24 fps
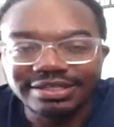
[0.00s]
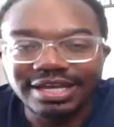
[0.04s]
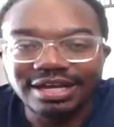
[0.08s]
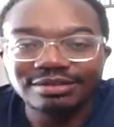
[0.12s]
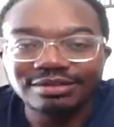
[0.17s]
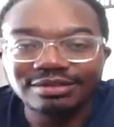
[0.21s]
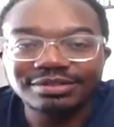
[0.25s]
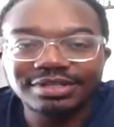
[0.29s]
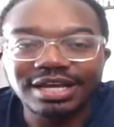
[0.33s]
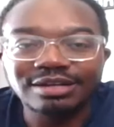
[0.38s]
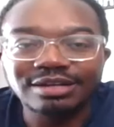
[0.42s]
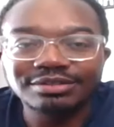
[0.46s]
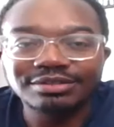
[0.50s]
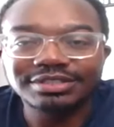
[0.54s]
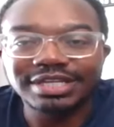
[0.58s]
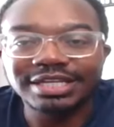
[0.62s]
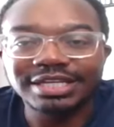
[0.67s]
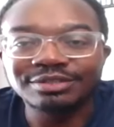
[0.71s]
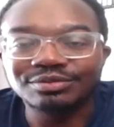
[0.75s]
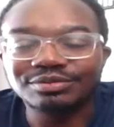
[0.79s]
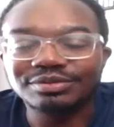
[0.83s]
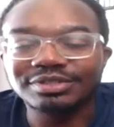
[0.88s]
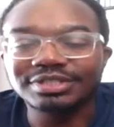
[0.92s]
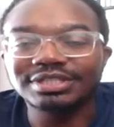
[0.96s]
Yeah, I was, I was just
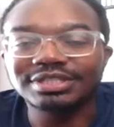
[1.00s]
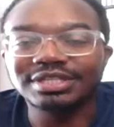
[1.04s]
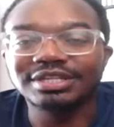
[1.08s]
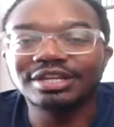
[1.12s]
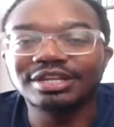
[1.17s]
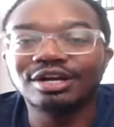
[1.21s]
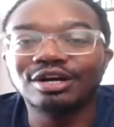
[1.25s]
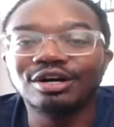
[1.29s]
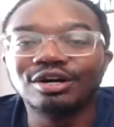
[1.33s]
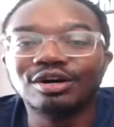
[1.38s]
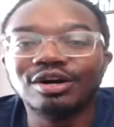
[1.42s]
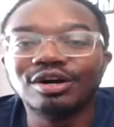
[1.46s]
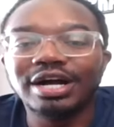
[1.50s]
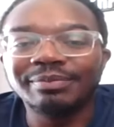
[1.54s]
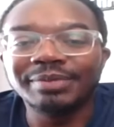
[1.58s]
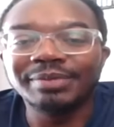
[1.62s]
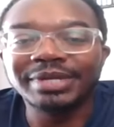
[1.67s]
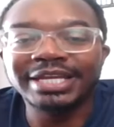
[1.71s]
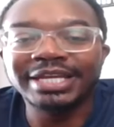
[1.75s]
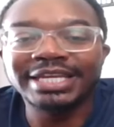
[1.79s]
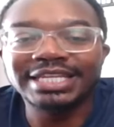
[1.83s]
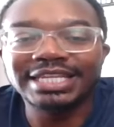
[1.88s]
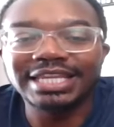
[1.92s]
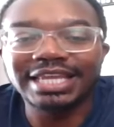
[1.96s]
interested to know. I
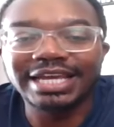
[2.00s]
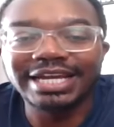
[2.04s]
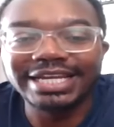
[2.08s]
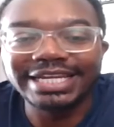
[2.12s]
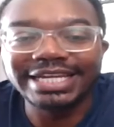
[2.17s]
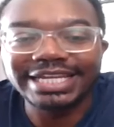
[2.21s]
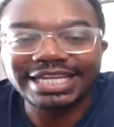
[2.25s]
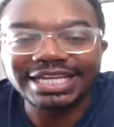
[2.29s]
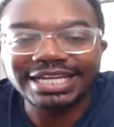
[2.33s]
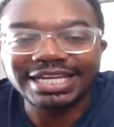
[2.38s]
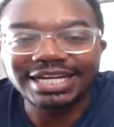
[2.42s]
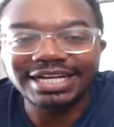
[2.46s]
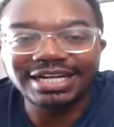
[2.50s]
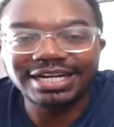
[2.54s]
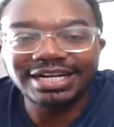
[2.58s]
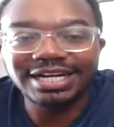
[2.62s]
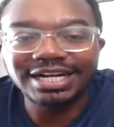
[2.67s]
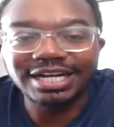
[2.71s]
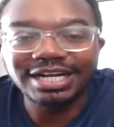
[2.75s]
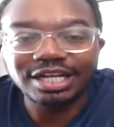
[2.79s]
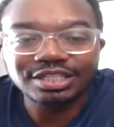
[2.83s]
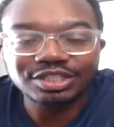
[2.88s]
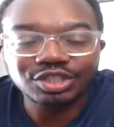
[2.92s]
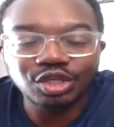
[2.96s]
mean, like,
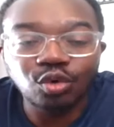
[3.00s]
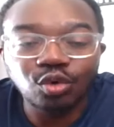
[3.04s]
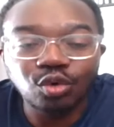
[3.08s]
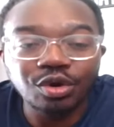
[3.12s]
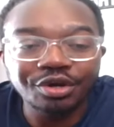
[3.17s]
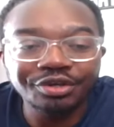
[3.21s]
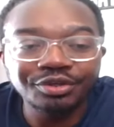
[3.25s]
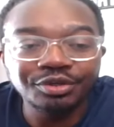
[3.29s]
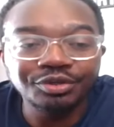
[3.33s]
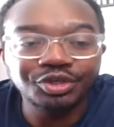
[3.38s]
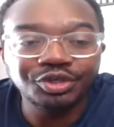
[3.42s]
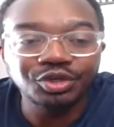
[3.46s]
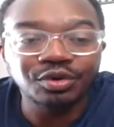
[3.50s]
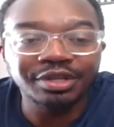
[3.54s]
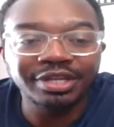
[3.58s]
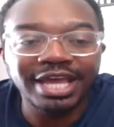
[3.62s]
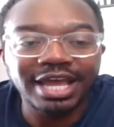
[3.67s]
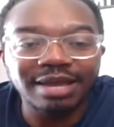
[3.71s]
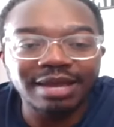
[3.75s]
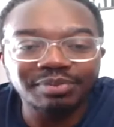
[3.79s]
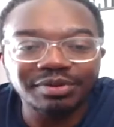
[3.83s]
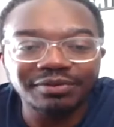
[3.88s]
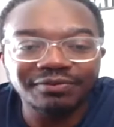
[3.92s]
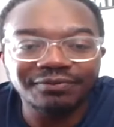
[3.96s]
uh, so were you doing
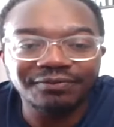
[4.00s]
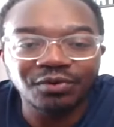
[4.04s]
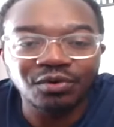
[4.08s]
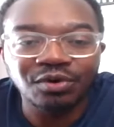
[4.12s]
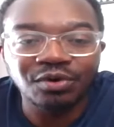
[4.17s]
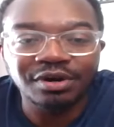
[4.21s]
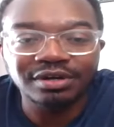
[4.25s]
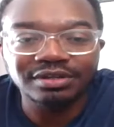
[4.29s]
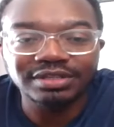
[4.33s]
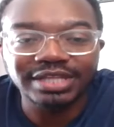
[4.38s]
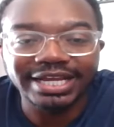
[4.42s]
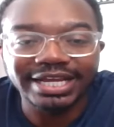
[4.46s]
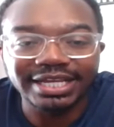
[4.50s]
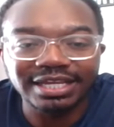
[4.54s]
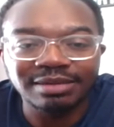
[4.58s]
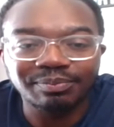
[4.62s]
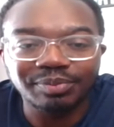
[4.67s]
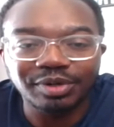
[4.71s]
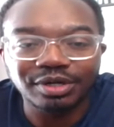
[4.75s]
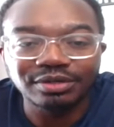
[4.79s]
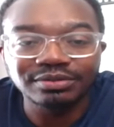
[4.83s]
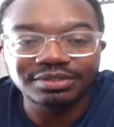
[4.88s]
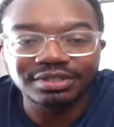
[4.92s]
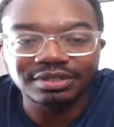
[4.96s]
that before, like in
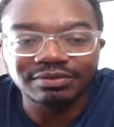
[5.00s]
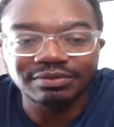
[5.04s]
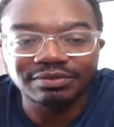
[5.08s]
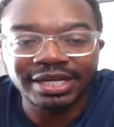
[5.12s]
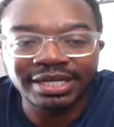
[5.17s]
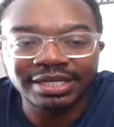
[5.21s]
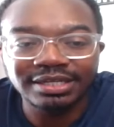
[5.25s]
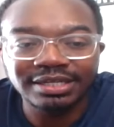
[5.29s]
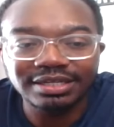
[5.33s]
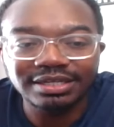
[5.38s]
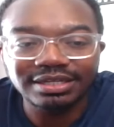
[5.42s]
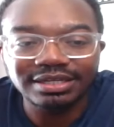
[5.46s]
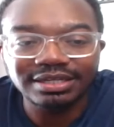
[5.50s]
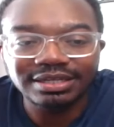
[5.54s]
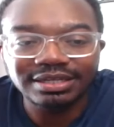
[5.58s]
person, right?